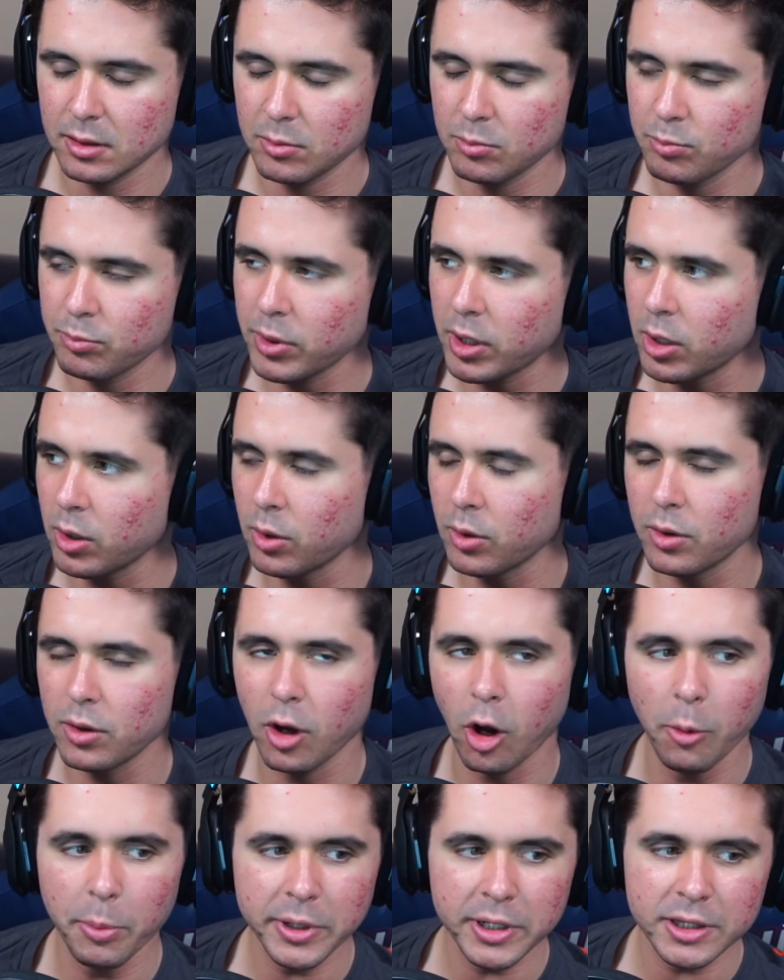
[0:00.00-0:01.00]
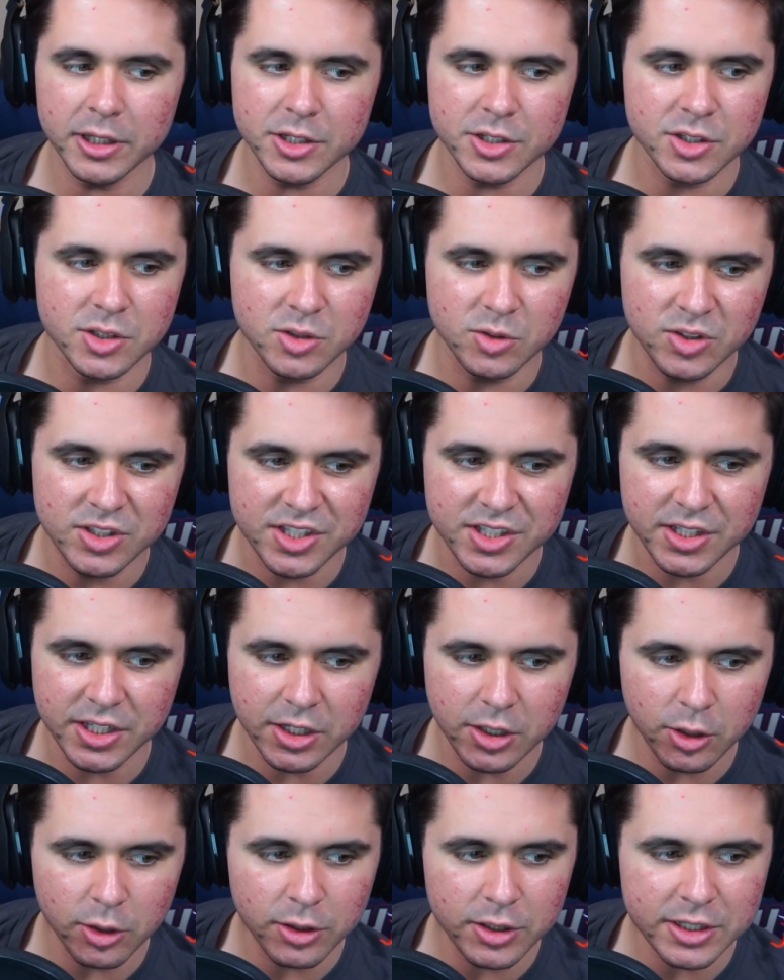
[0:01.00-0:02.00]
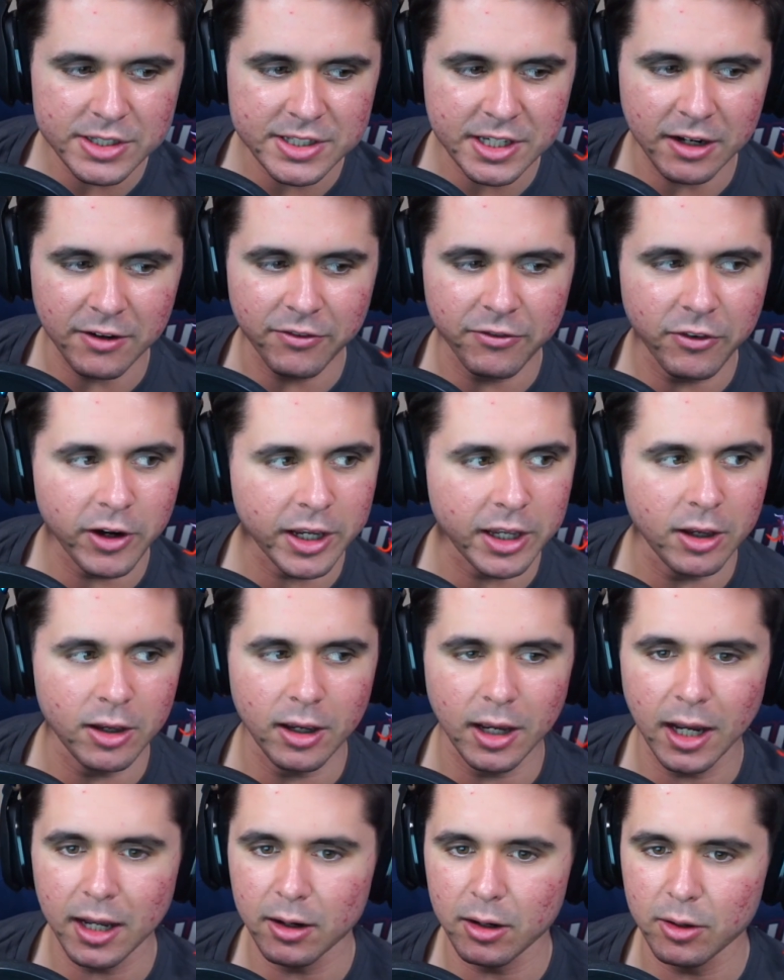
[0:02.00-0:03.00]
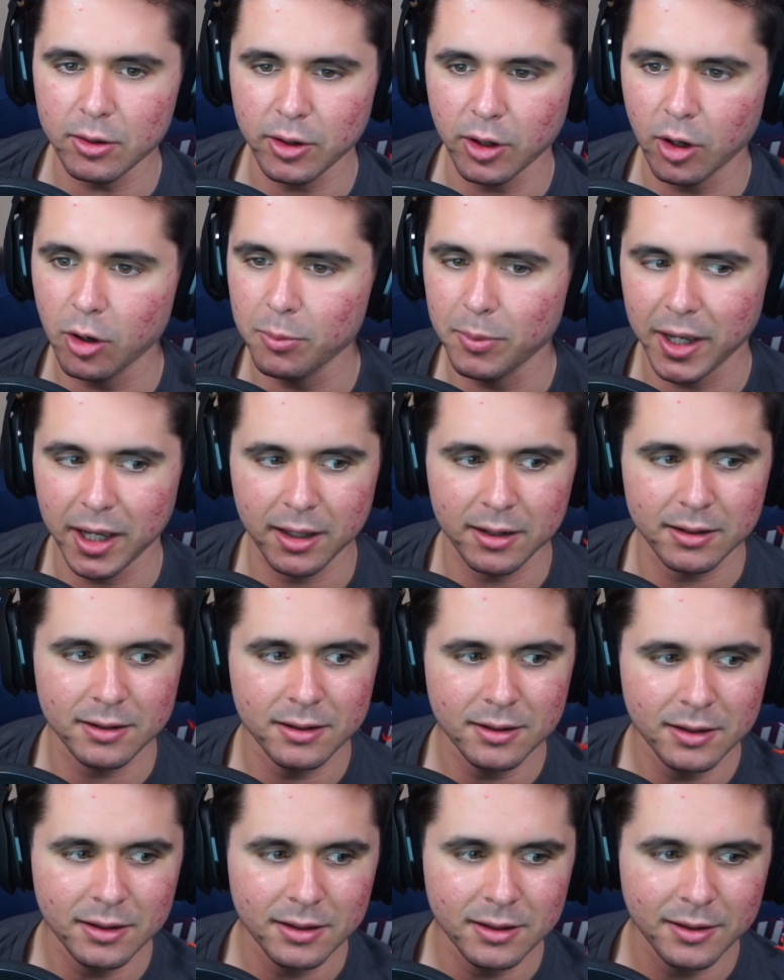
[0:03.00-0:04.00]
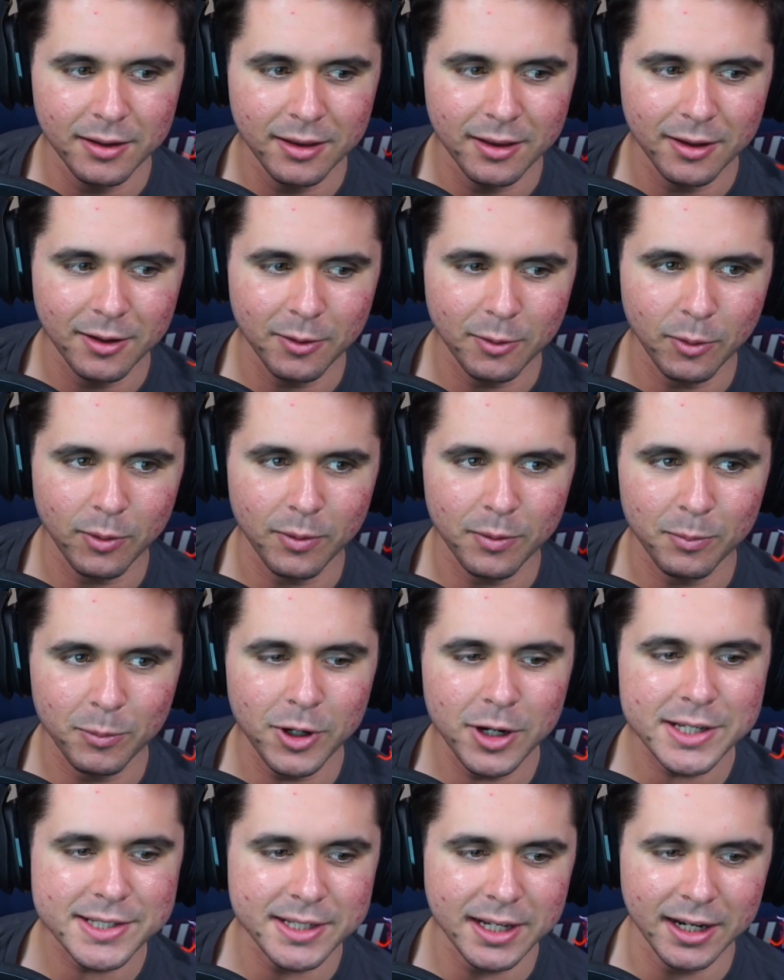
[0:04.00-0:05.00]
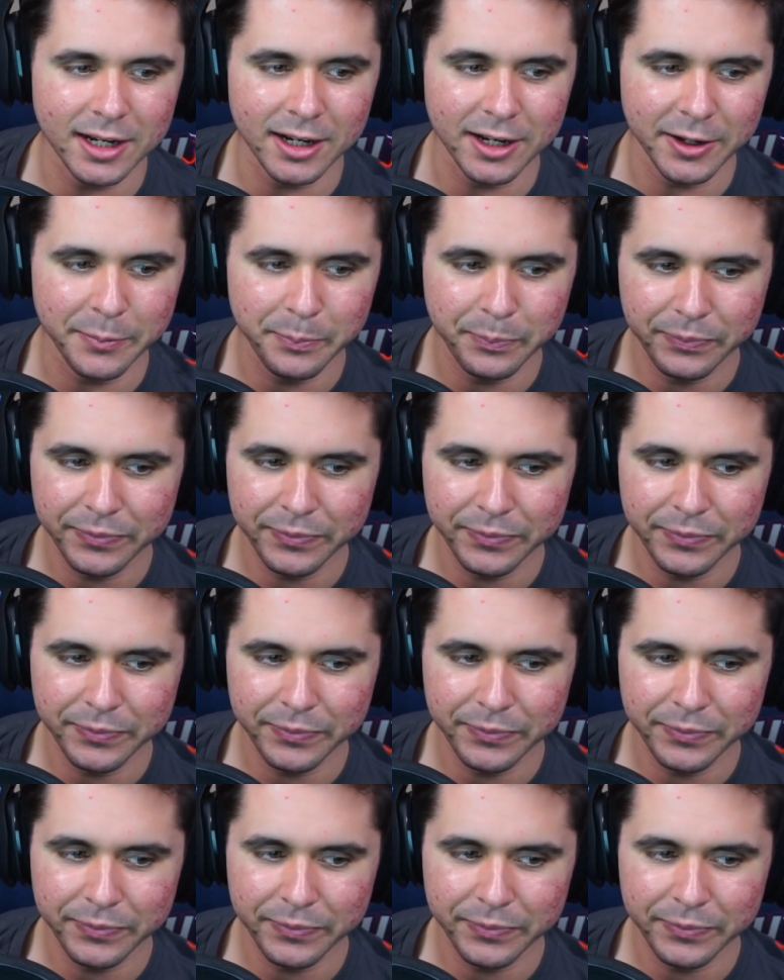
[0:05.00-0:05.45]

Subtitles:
Bro, opening this seal is gonna fucking... I don't know, man. Marissa!